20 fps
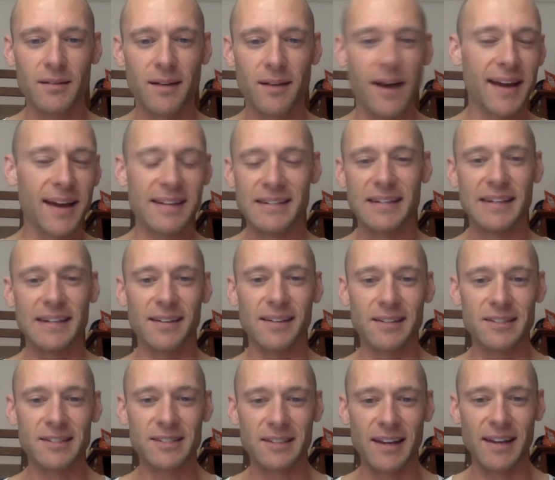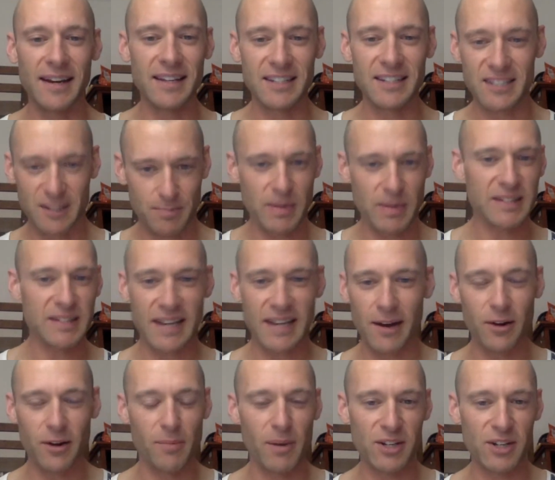ideas and it spits
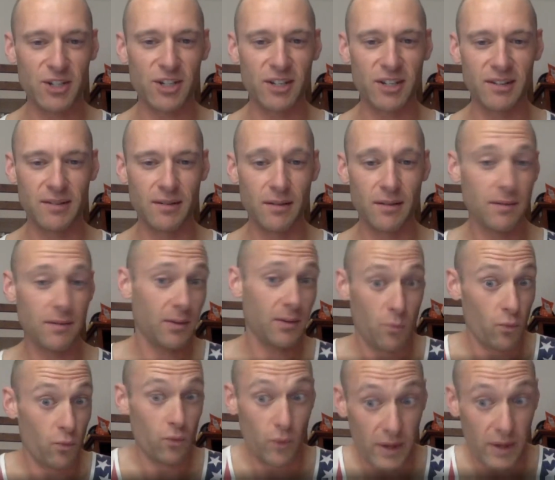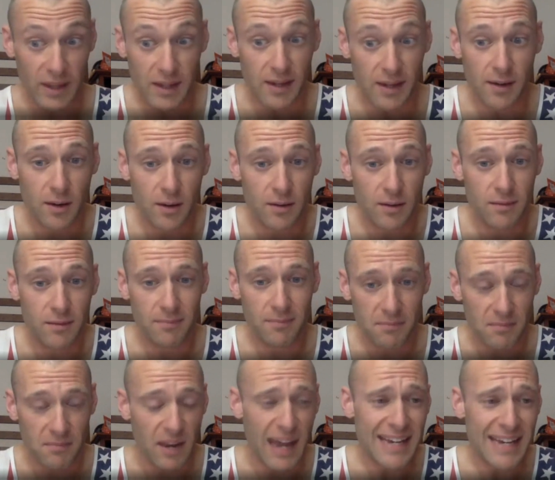out a bunch of like really
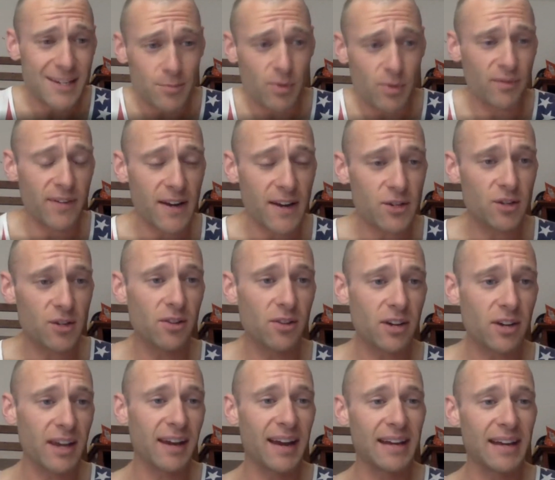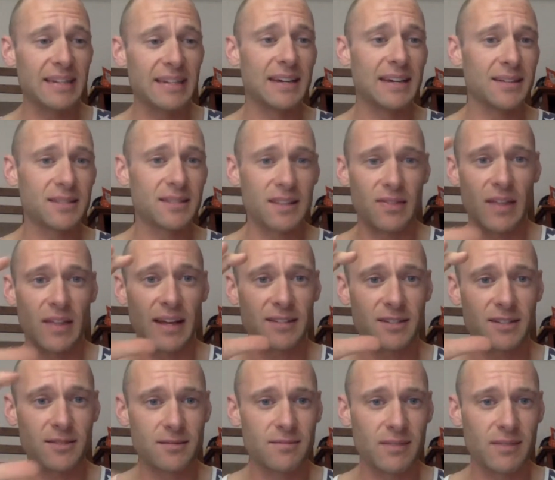nice professional looking ideas and
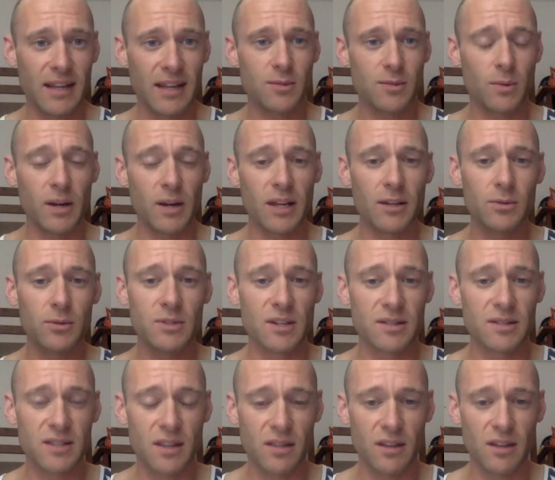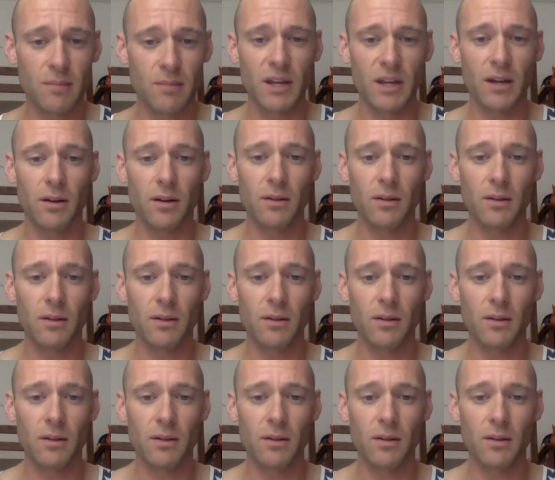that's that's what I use as the thumbnail.